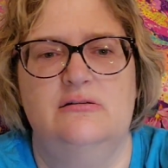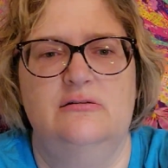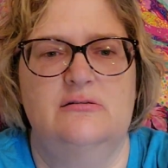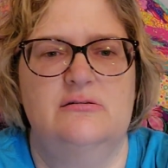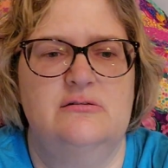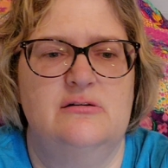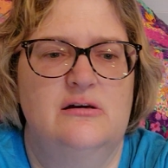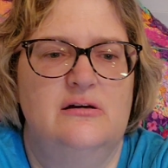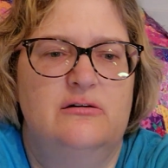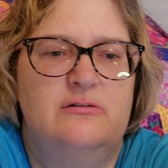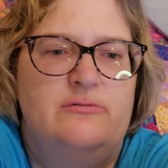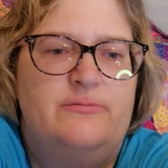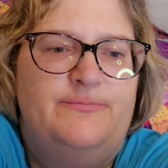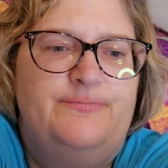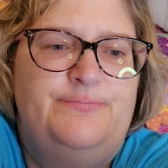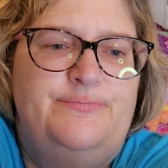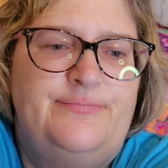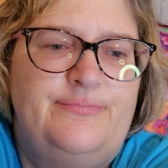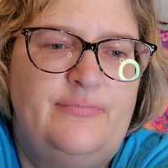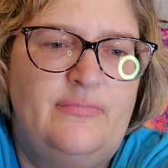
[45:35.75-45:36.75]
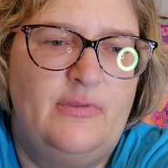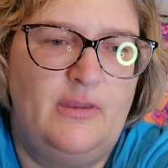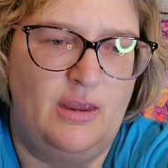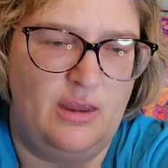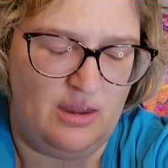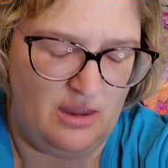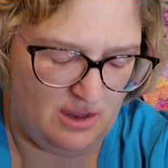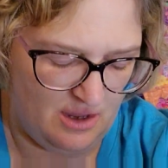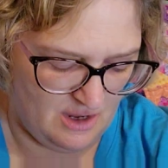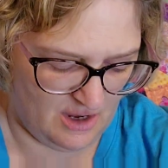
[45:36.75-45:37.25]
so
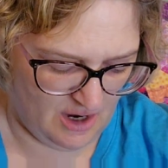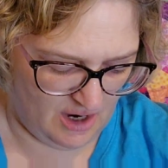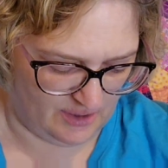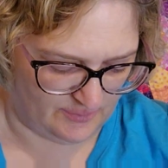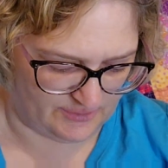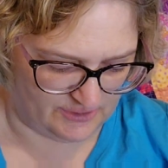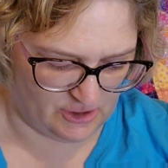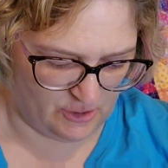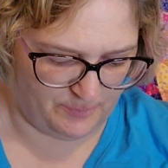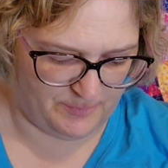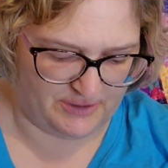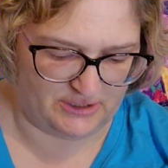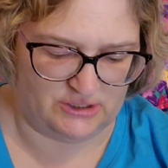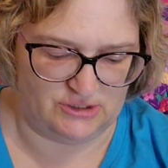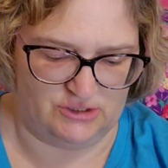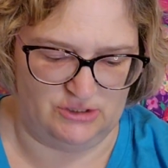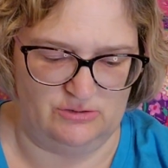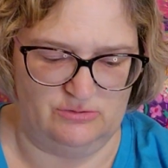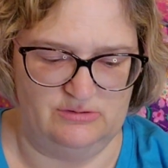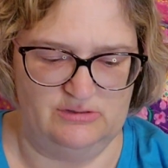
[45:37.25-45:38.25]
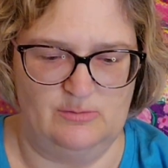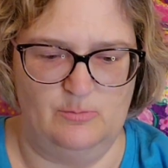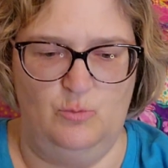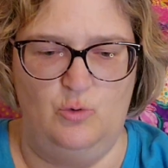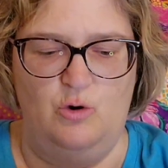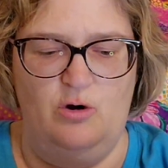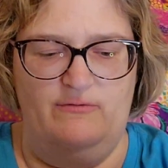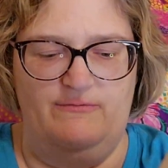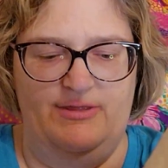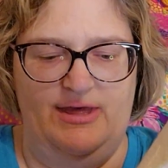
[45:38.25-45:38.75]
I was hoping to do some
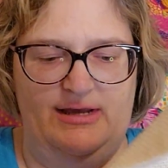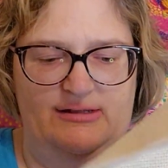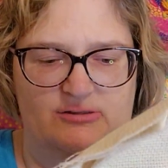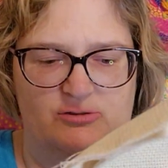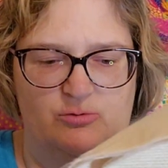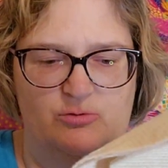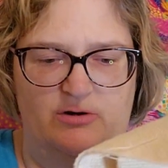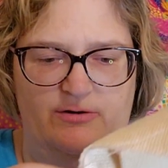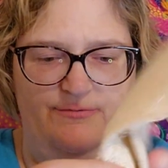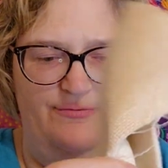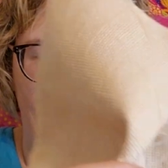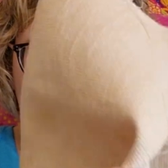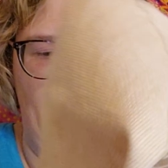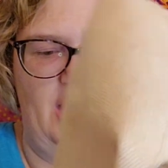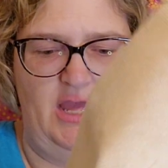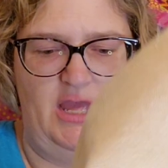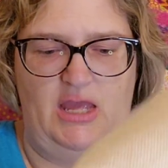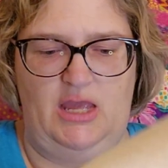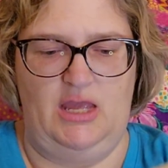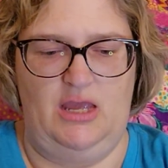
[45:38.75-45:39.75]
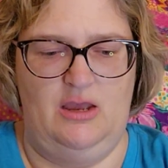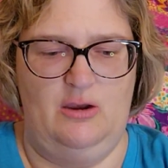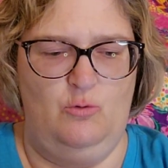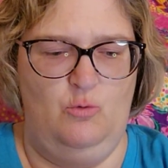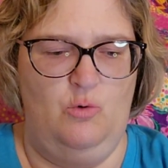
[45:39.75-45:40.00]
more of that sort of thing